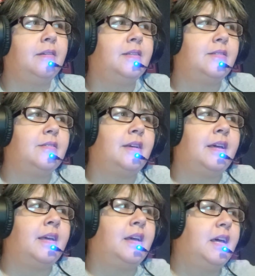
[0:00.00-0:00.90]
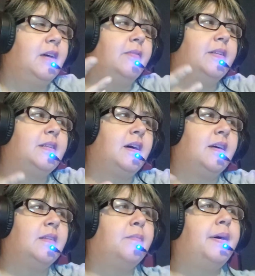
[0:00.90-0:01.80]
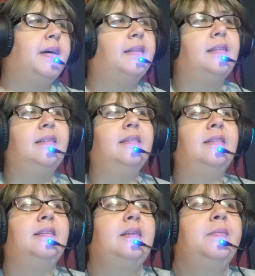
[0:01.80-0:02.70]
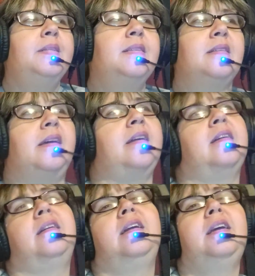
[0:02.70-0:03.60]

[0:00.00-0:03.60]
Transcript: Yesterday, we talked about Demon Slayer.